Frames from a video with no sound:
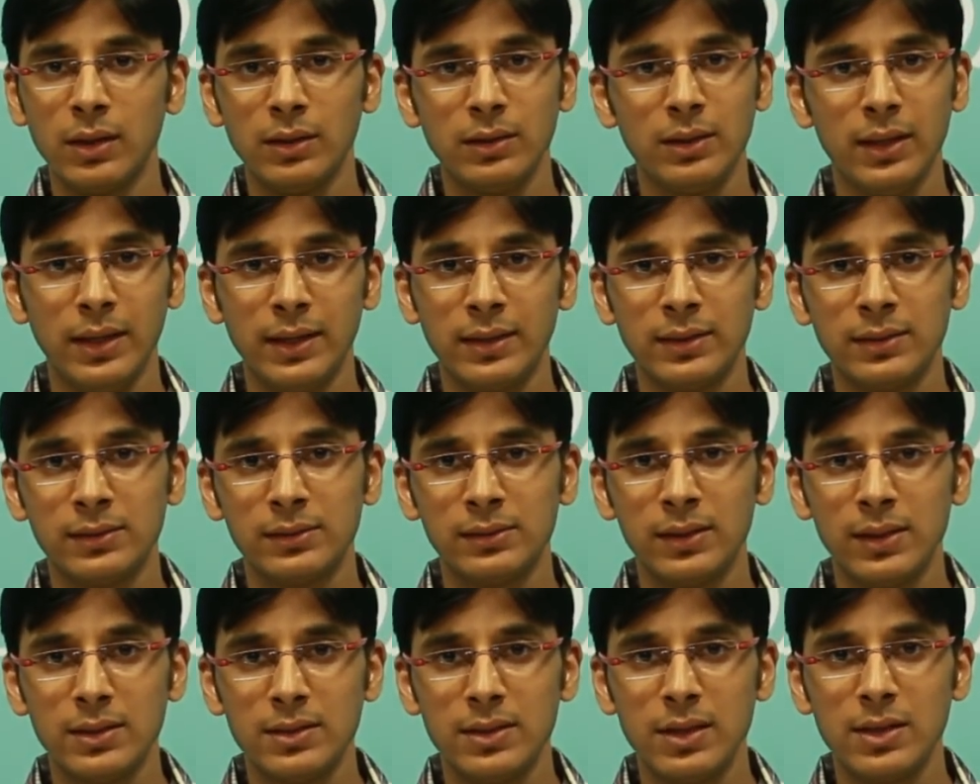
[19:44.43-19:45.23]
things,
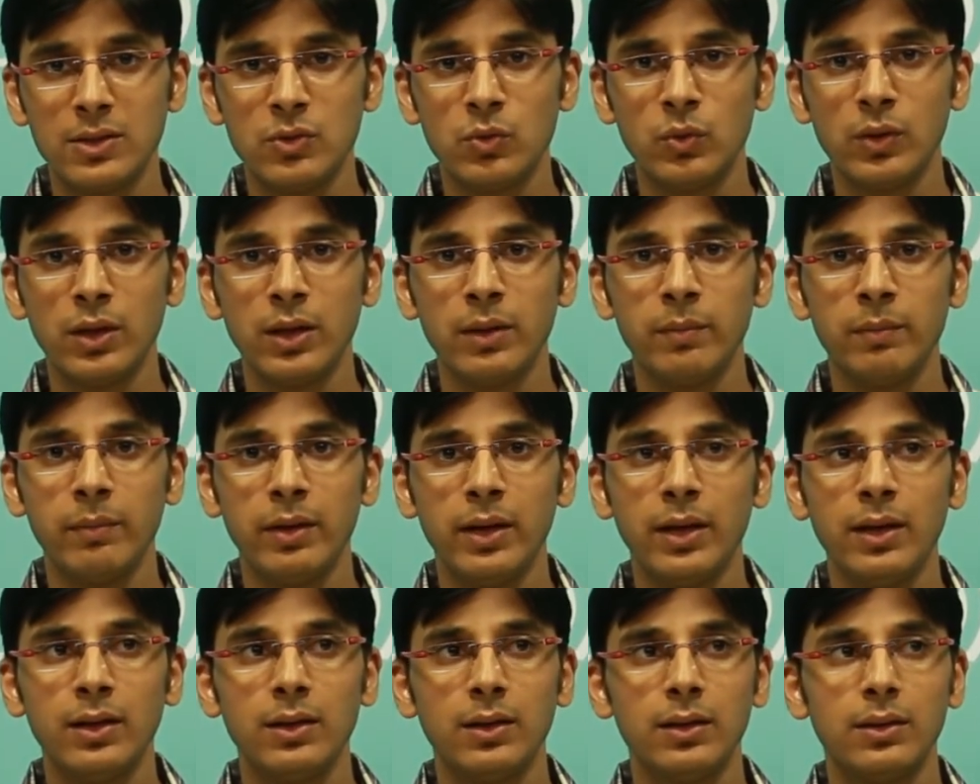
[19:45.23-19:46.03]
such as you can
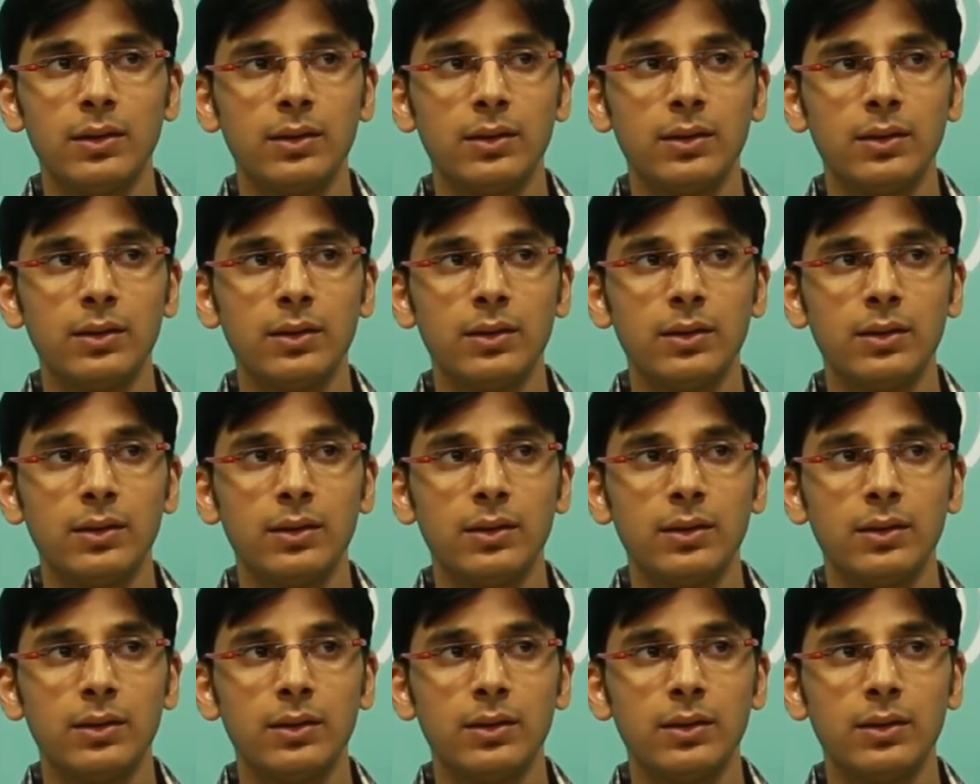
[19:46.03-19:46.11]
make